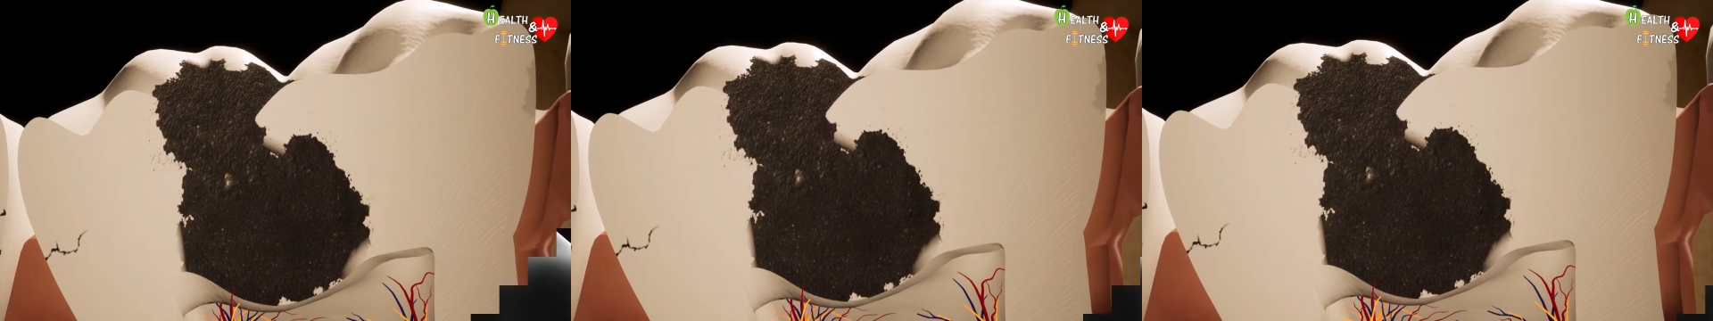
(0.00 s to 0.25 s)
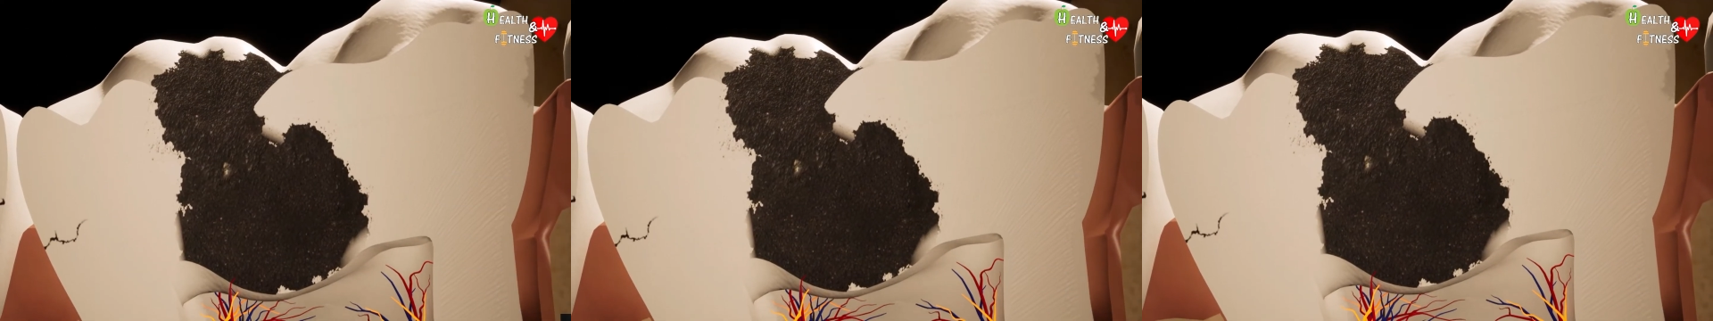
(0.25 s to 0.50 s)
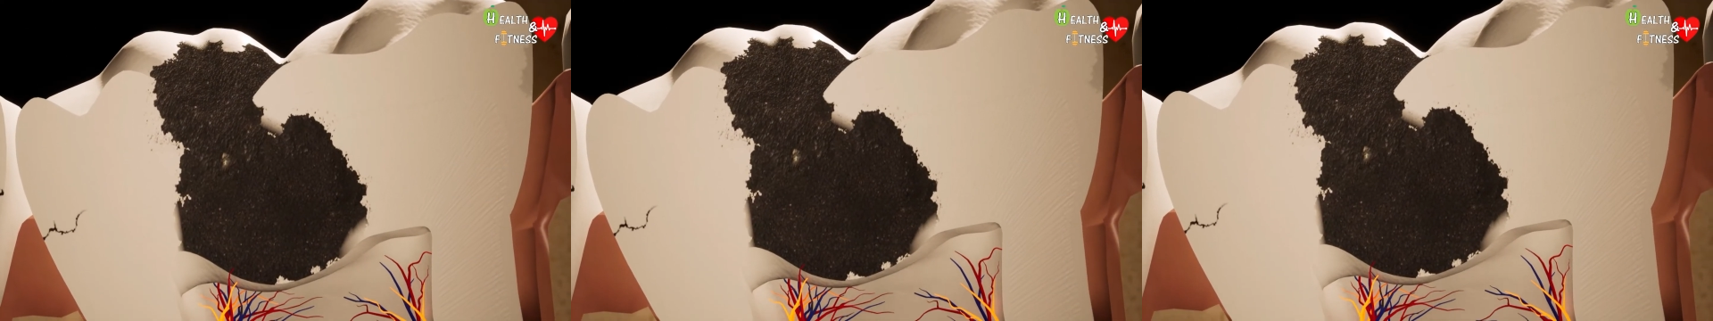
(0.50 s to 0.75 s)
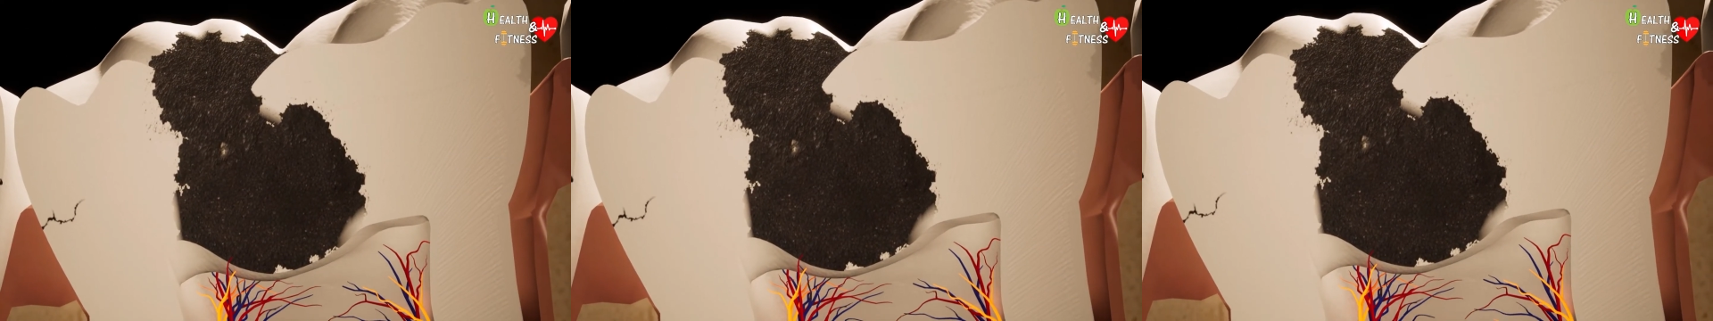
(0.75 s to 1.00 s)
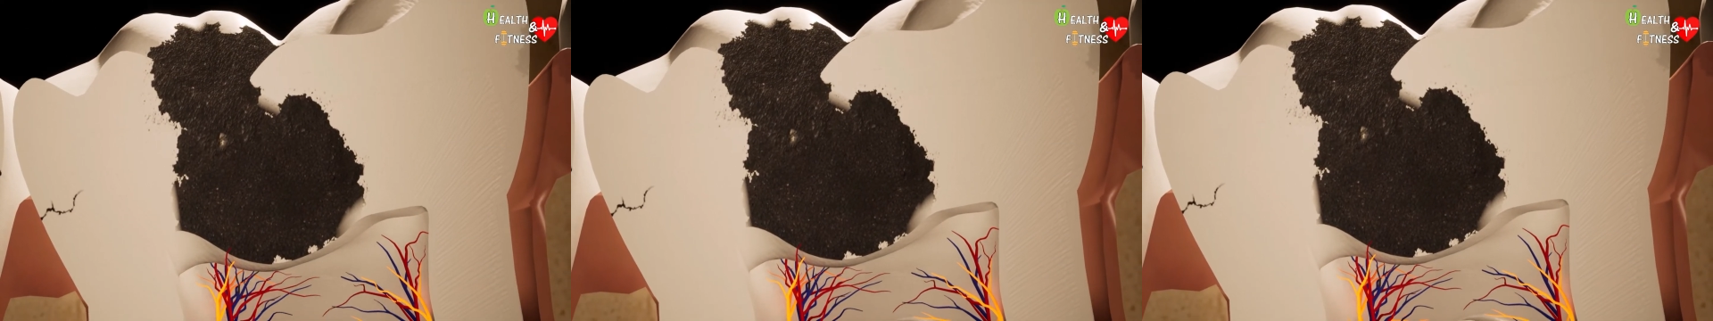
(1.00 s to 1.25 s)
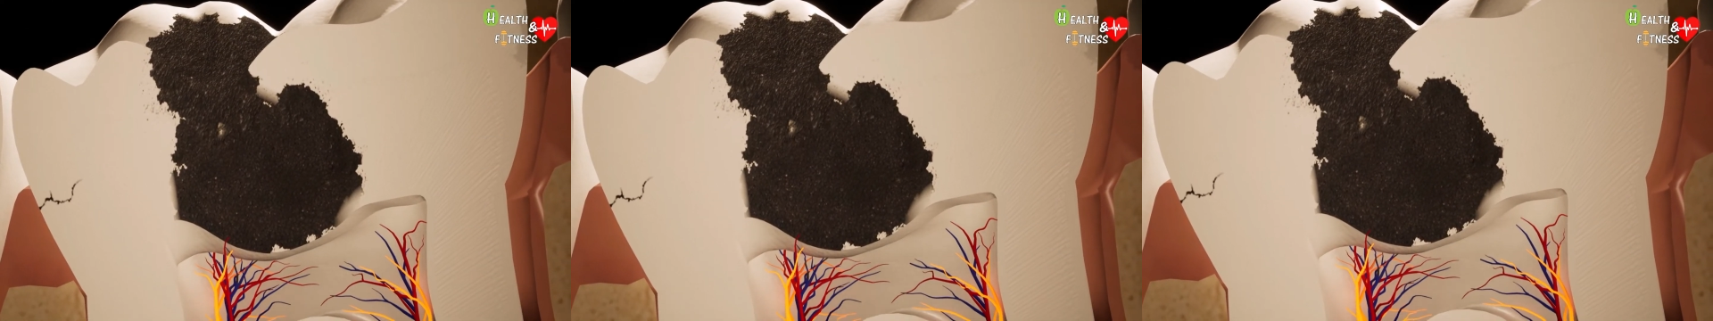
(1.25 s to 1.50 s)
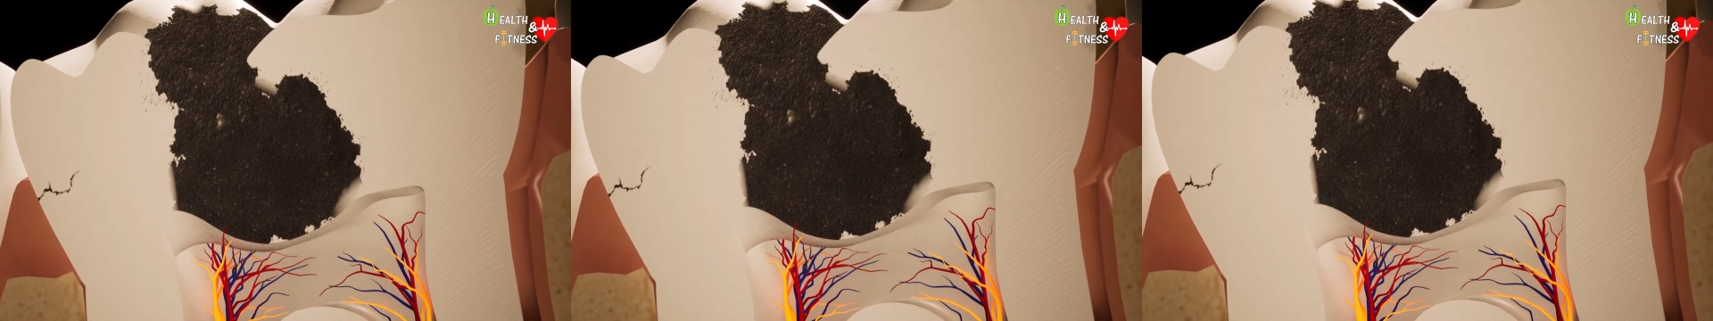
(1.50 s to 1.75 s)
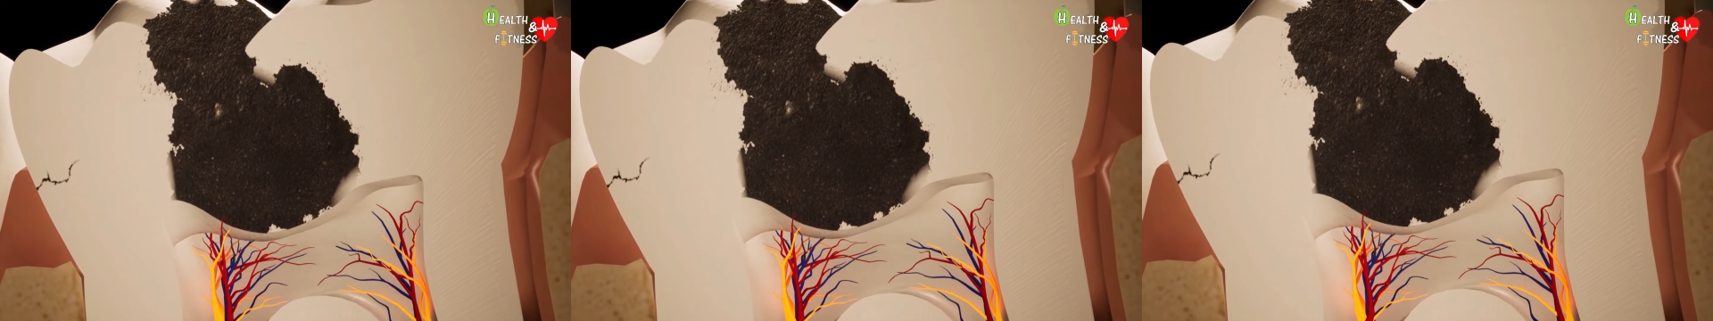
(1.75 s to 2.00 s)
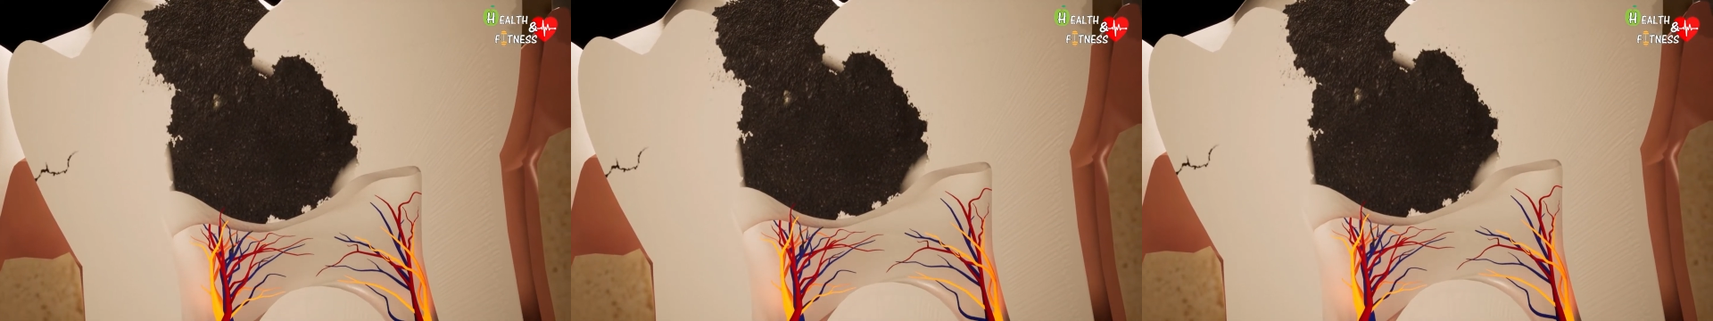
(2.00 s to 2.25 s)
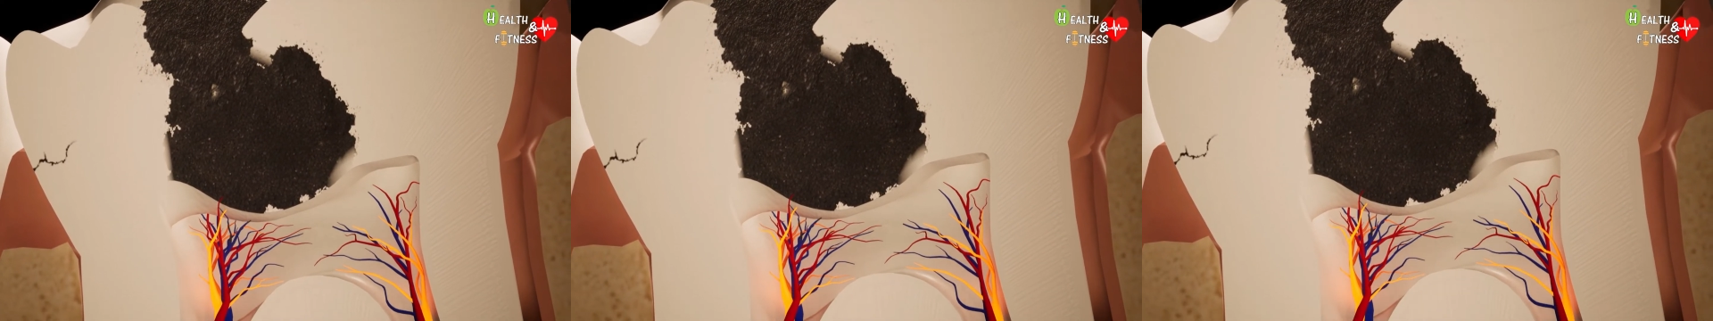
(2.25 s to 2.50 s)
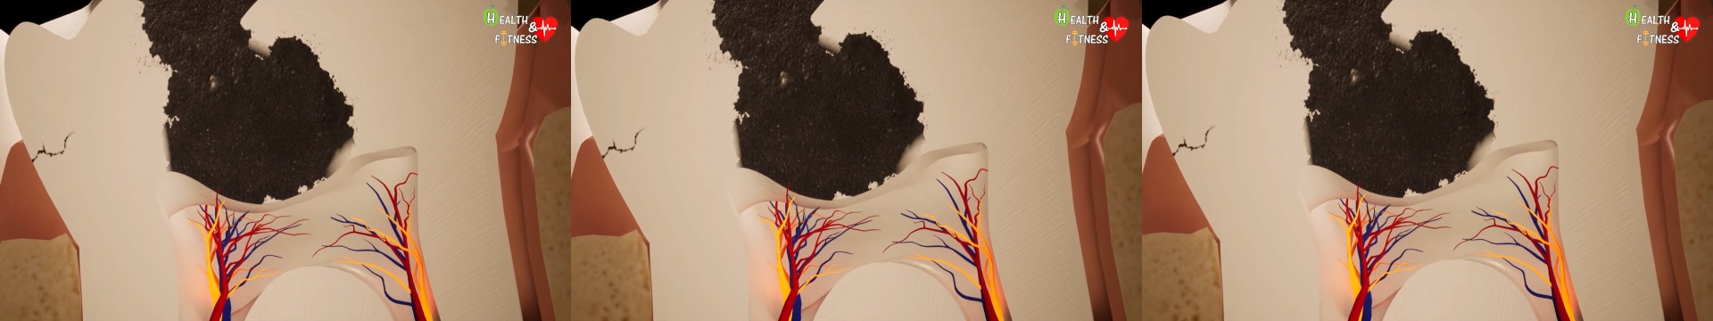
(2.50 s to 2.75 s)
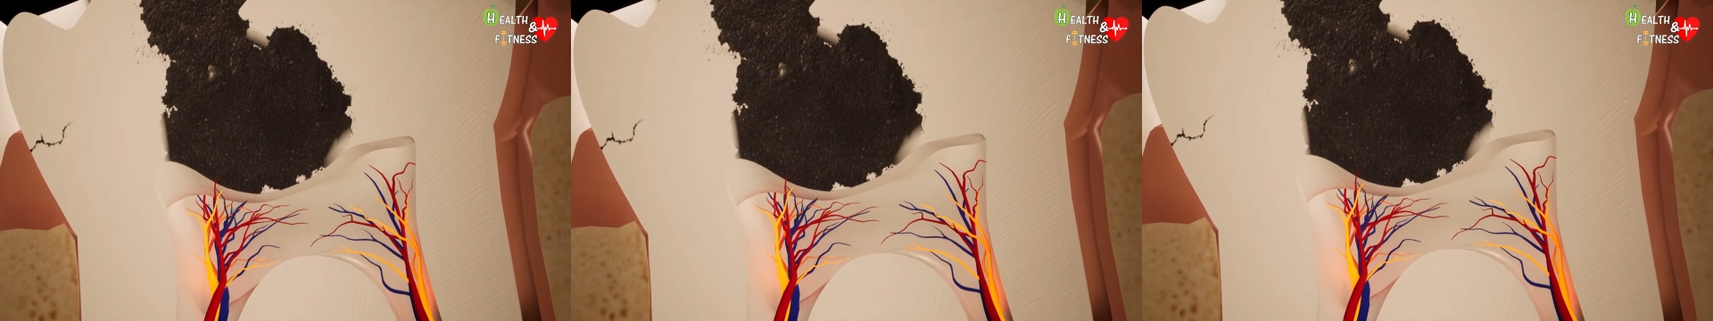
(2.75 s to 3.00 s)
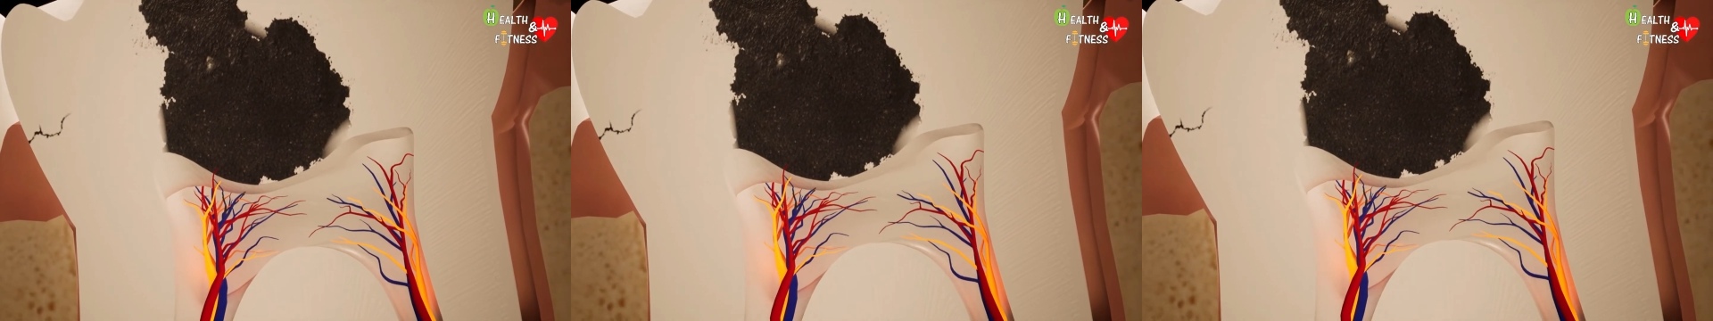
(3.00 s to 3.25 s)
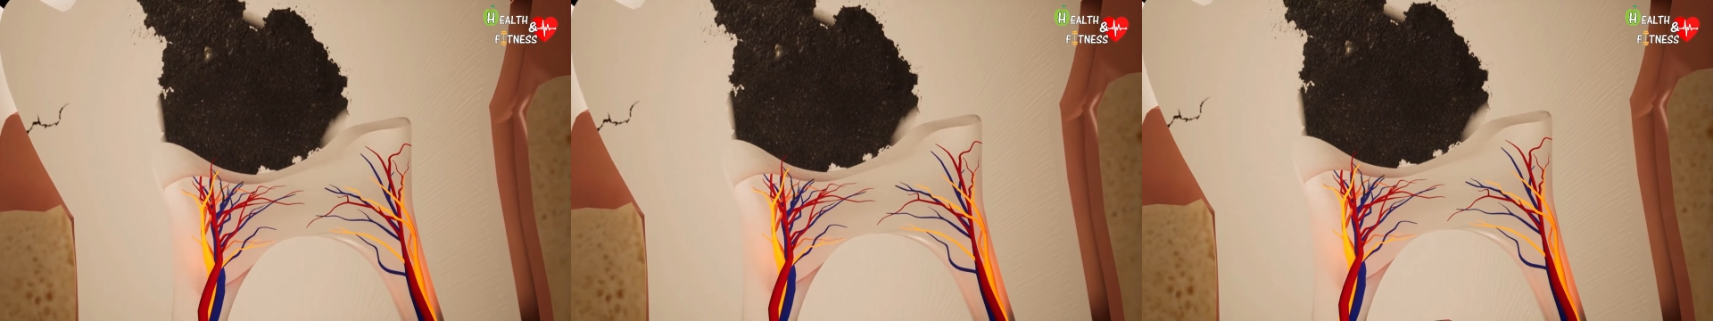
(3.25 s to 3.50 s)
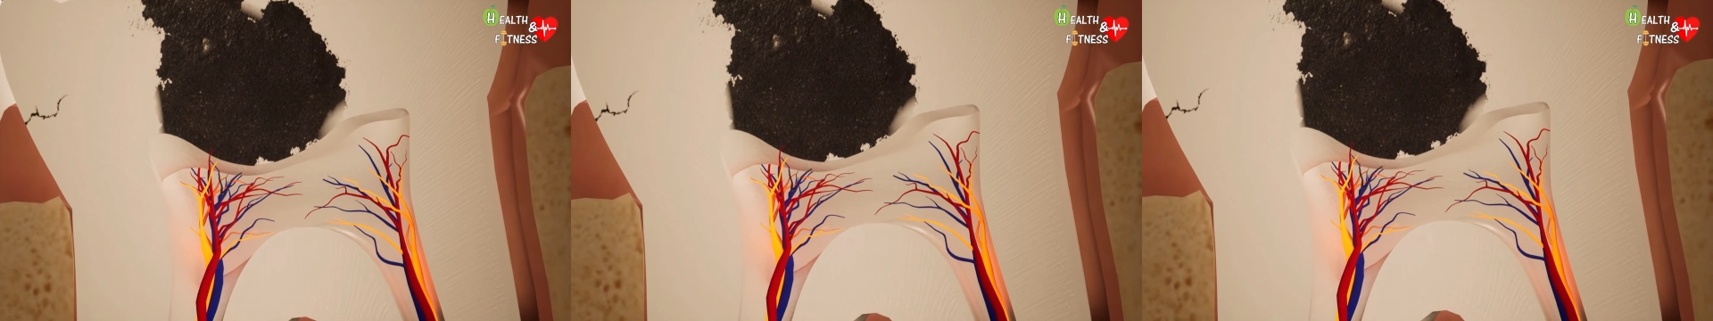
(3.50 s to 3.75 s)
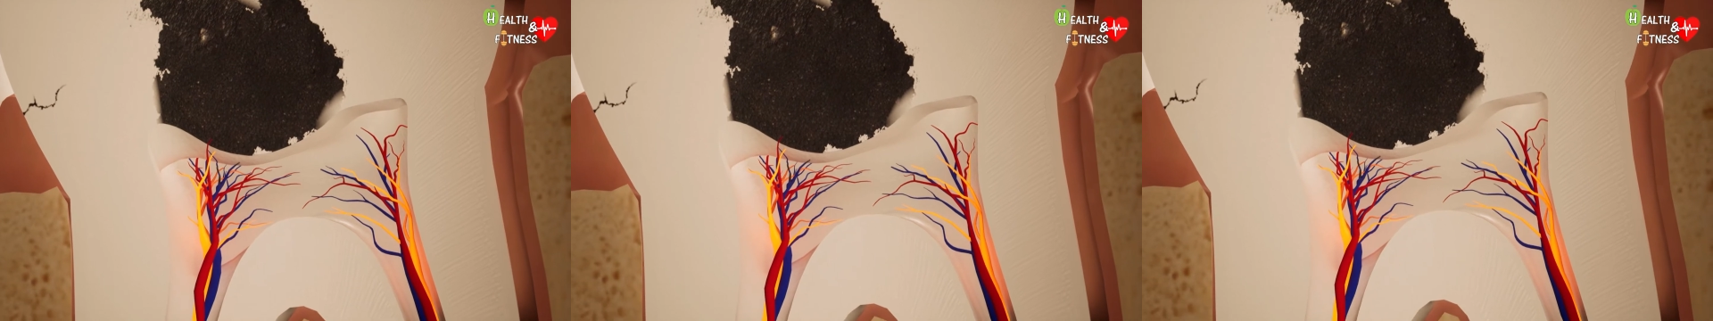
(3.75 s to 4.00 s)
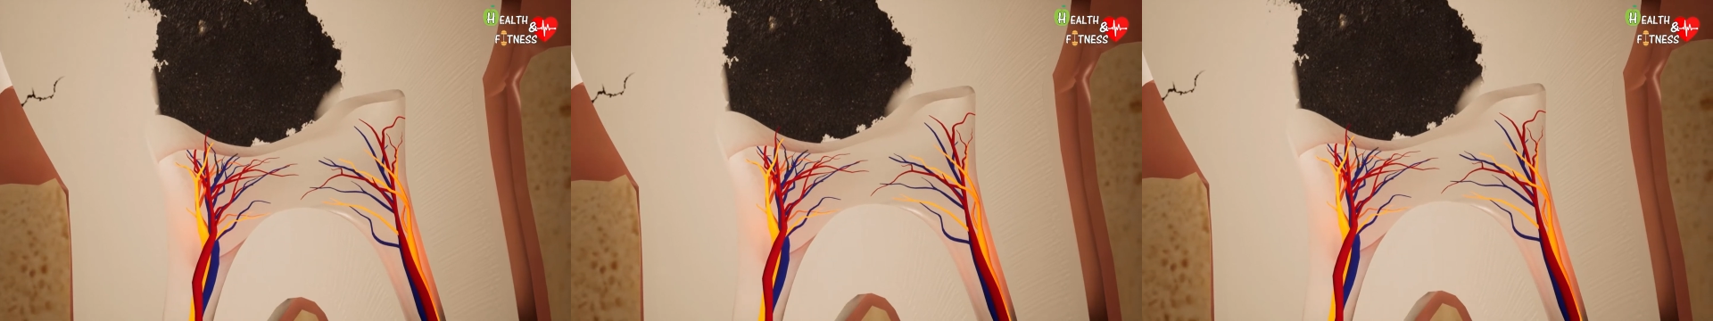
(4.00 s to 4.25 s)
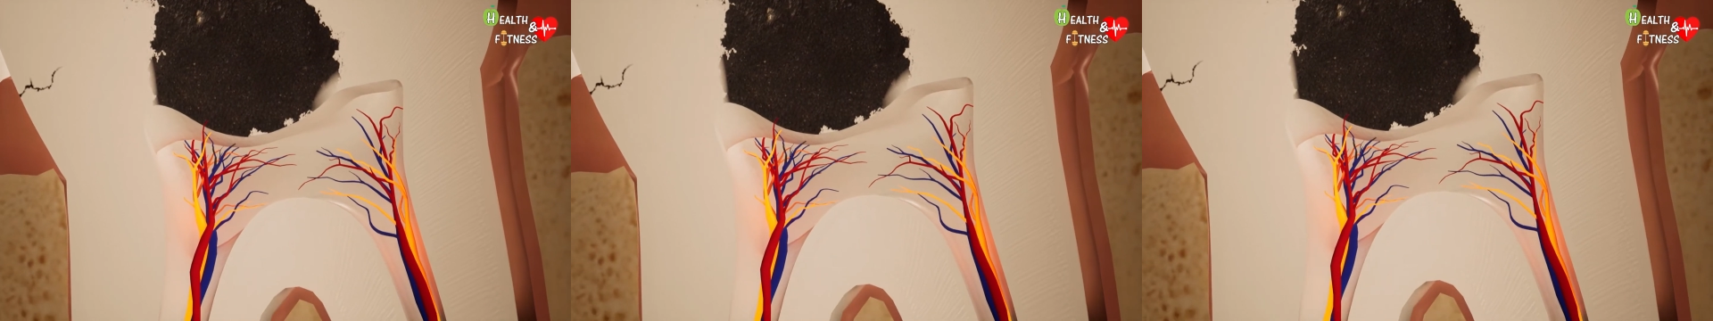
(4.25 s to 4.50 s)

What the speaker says: (no speaker visible)